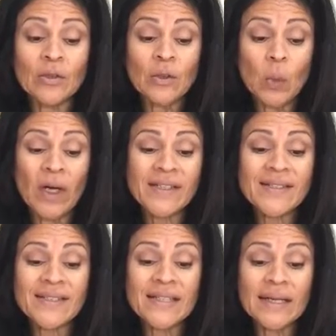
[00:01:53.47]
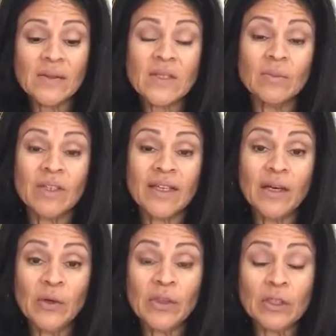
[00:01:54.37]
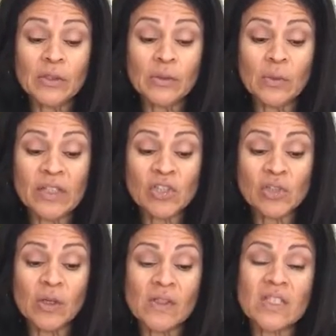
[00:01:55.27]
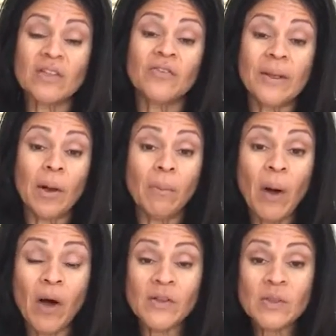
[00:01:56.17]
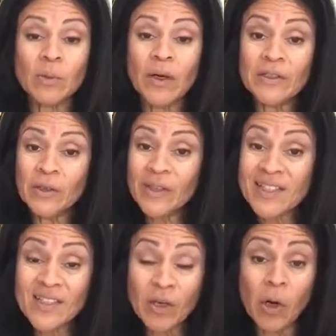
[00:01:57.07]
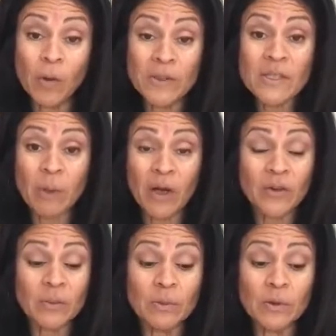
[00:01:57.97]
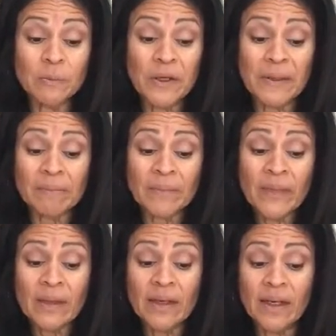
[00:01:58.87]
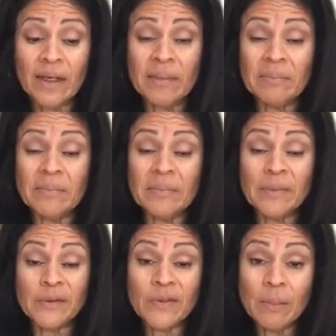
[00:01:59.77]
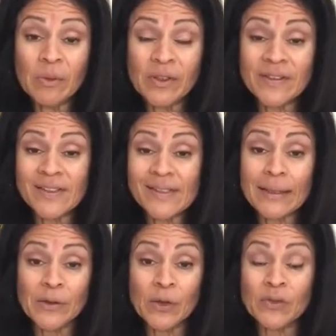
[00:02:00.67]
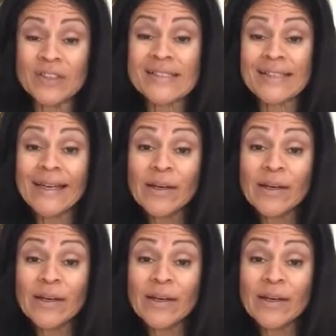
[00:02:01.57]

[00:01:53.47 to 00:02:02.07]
you want to seek out some of the healthier restaurants if at all possible. I know that's not always possible, but some places, I don't know if it's the